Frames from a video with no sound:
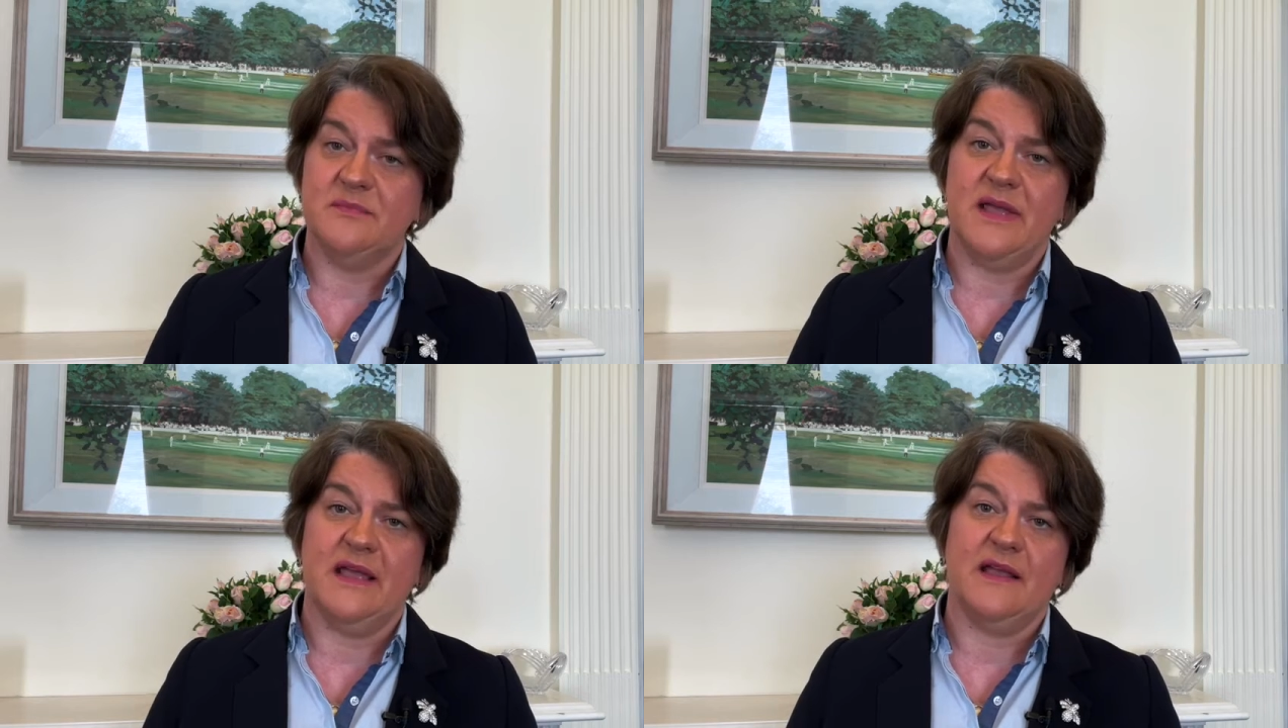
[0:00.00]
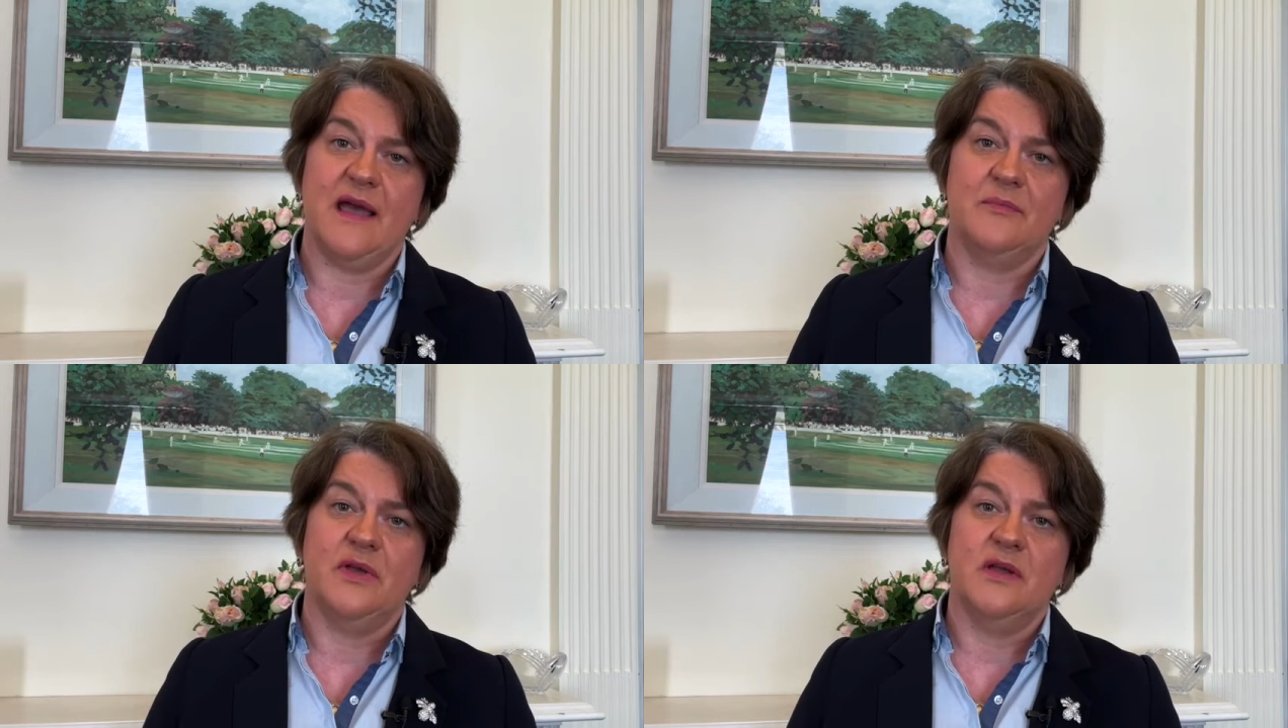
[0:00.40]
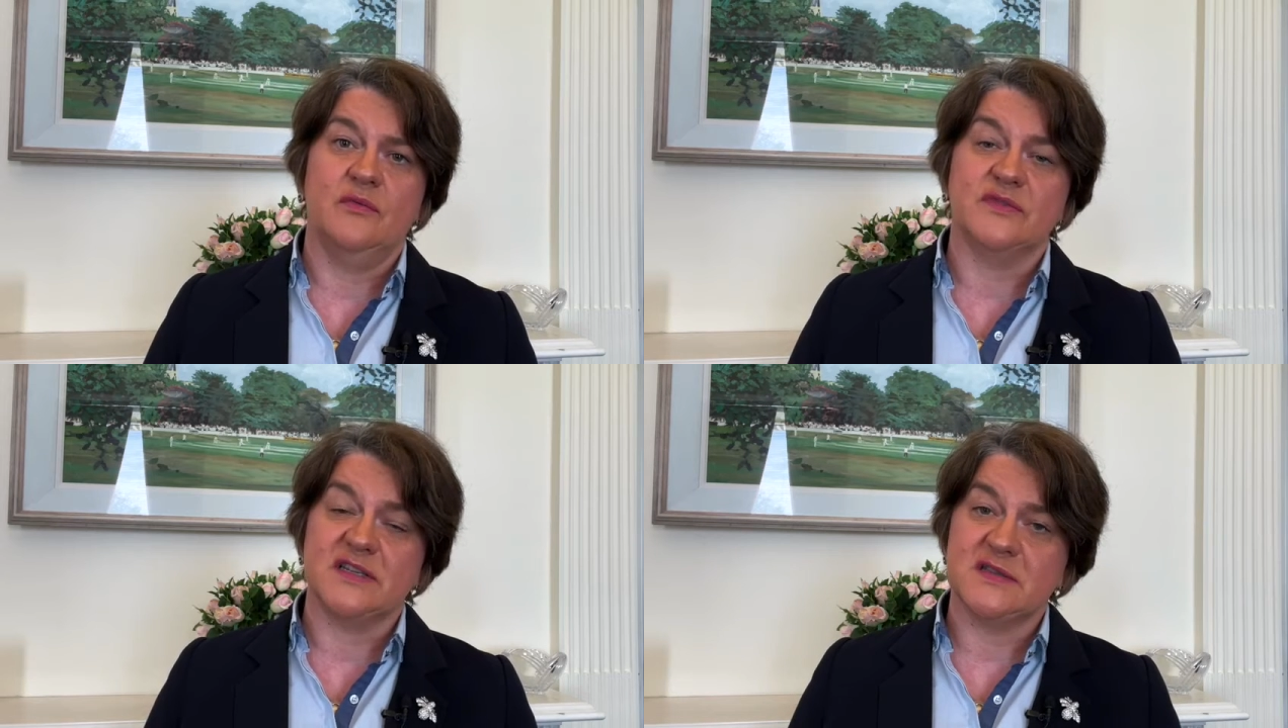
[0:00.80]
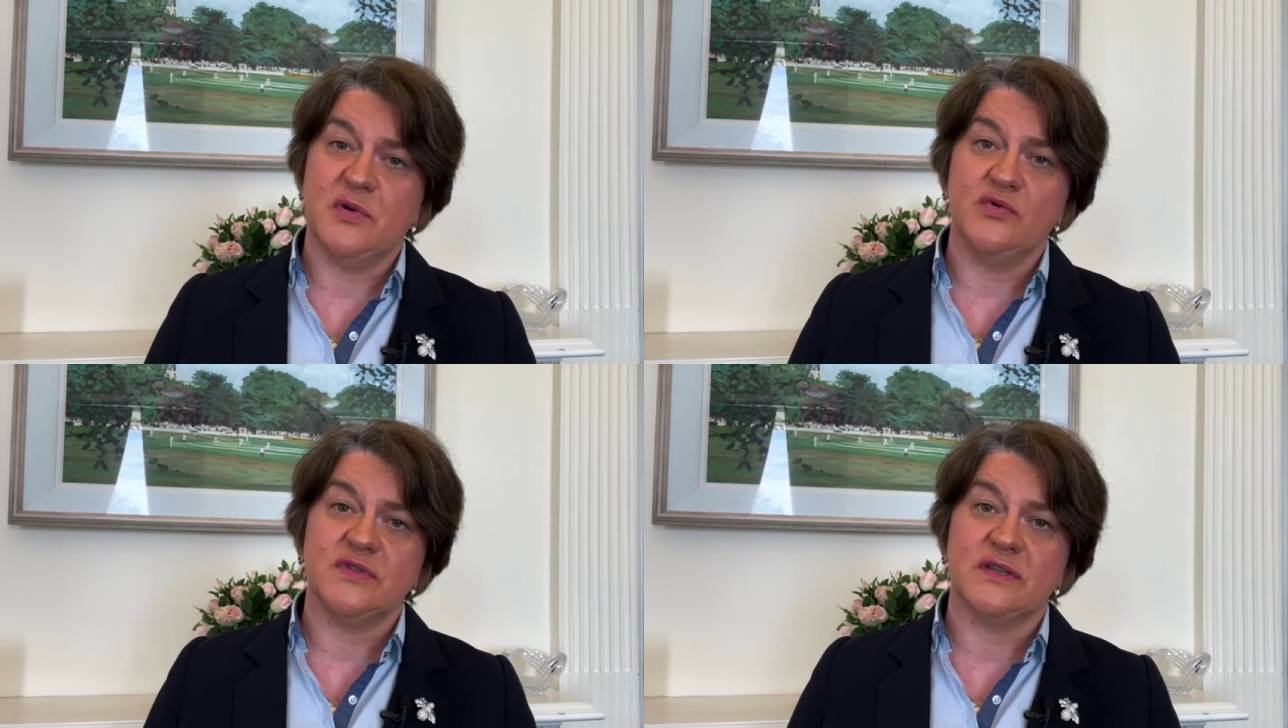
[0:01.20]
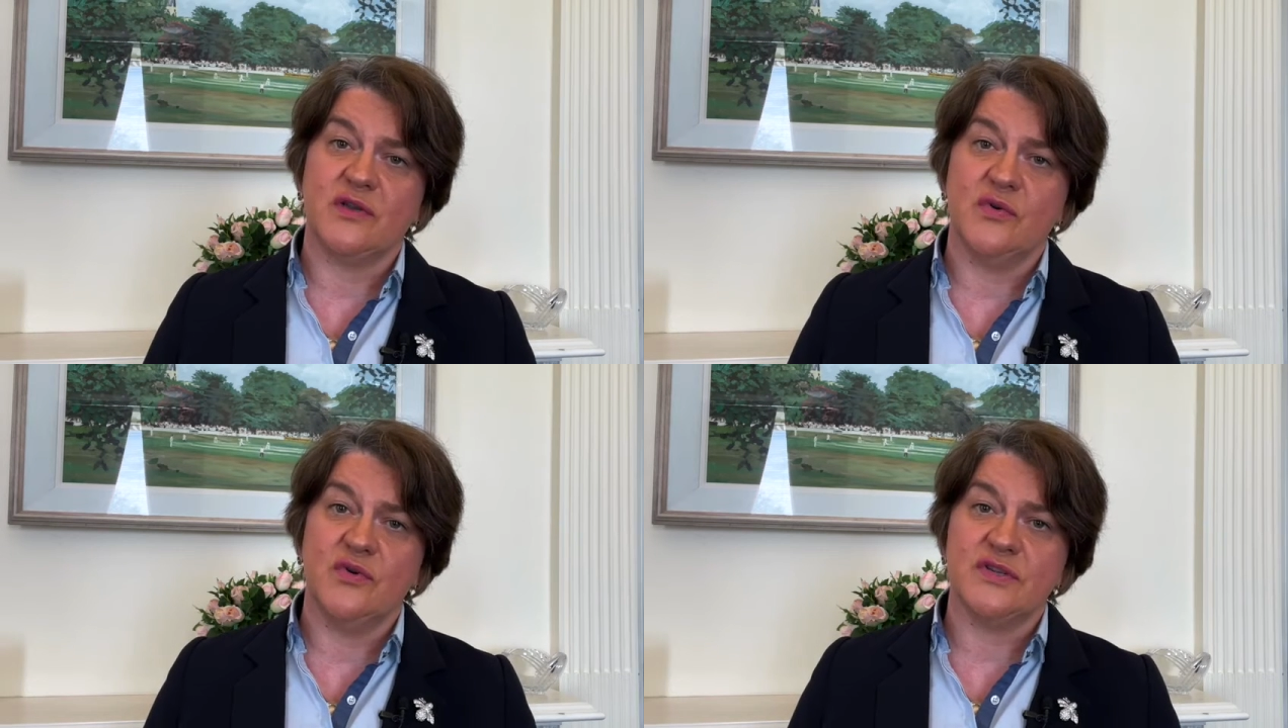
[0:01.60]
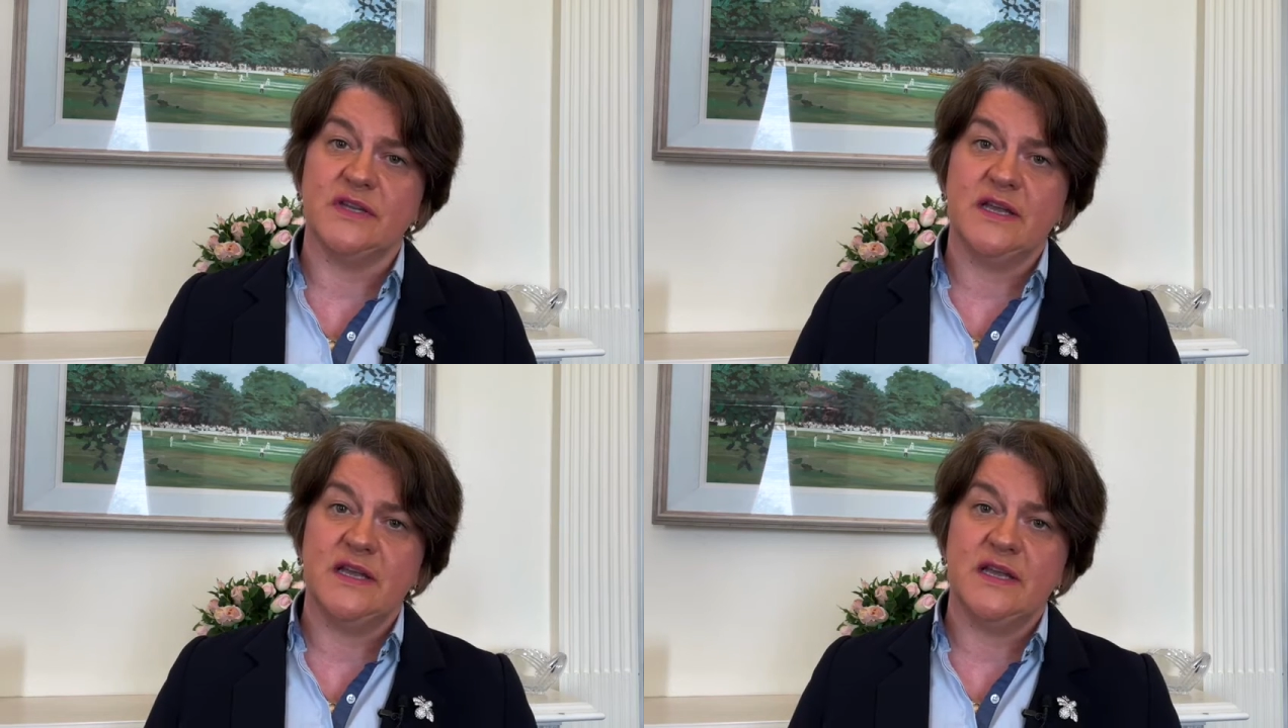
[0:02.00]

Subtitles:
pay gap was exposed in court